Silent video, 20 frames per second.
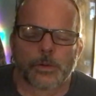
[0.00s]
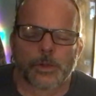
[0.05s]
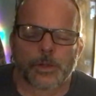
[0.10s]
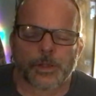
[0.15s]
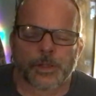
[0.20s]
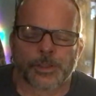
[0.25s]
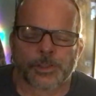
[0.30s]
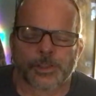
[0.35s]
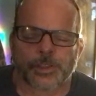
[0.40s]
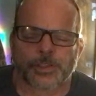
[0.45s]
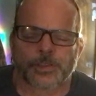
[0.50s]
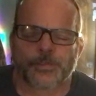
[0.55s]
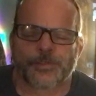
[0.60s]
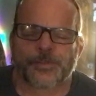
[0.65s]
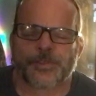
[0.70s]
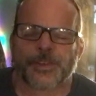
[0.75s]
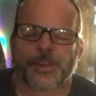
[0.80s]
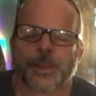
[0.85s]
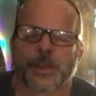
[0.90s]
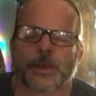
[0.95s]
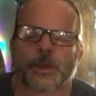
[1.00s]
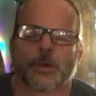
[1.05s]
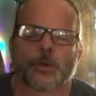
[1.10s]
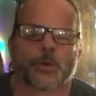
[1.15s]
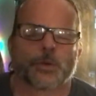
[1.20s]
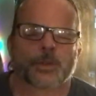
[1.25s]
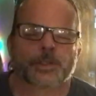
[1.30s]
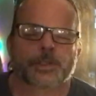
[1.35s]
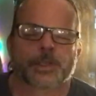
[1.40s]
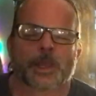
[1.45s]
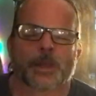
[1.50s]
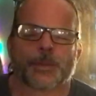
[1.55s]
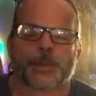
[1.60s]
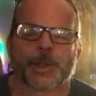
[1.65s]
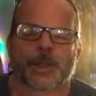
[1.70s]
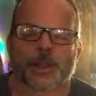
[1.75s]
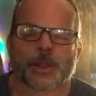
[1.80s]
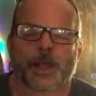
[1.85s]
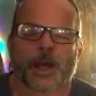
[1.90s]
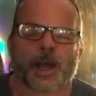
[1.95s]
And just feel what's
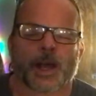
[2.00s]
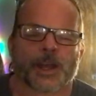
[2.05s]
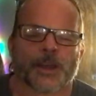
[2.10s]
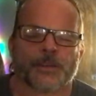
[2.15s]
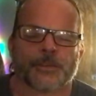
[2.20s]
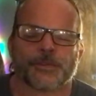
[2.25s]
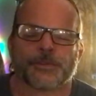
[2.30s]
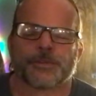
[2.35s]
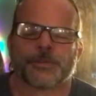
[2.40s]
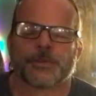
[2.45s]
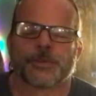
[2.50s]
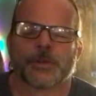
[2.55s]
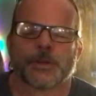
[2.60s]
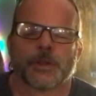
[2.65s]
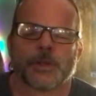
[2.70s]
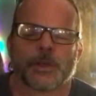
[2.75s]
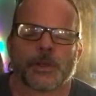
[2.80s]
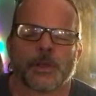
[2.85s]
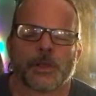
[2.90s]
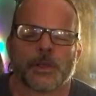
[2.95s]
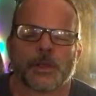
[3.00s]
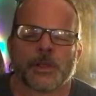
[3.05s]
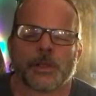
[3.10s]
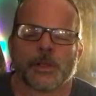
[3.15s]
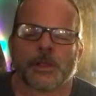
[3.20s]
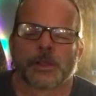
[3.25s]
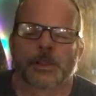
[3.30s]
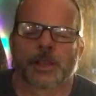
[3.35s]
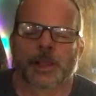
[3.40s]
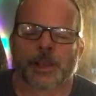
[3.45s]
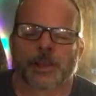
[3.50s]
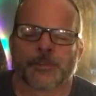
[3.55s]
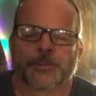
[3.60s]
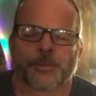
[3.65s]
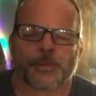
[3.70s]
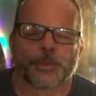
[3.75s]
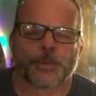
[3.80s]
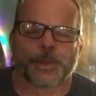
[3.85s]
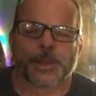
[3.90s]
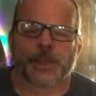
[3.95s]
coming alive. Like
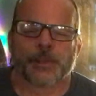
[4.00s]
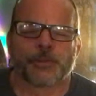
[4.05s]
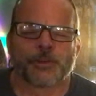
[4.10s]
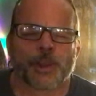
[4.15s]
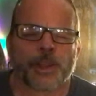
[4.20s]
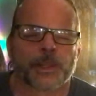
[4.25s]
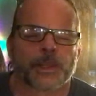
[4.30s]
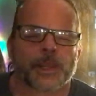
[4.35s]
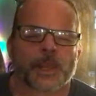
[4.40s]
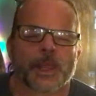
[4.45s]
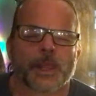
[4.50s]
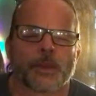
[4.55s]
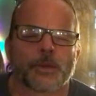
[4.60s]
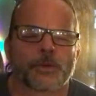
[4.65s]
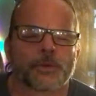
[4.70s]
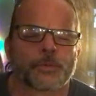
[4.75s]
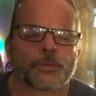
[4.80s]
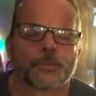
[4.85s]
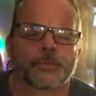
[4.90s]
for me right now,